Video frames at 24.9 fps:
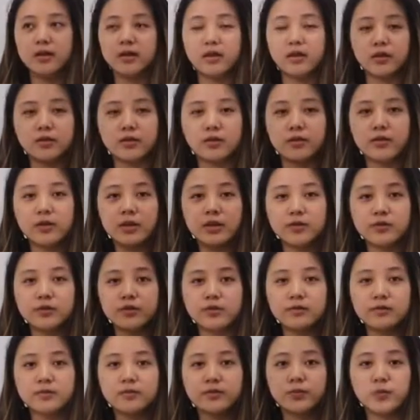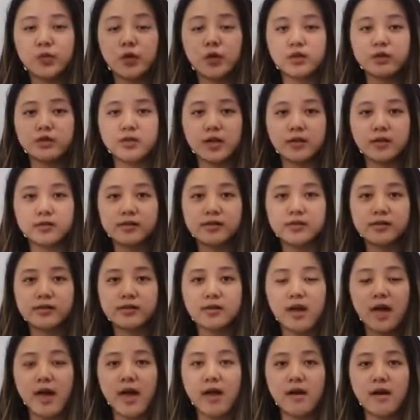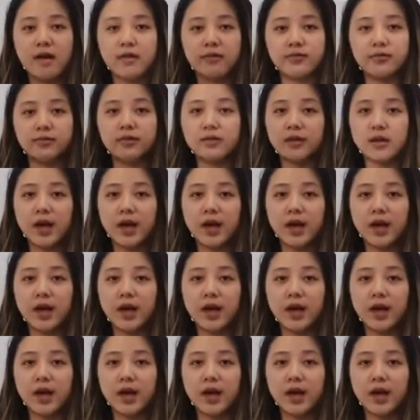innovation projects, and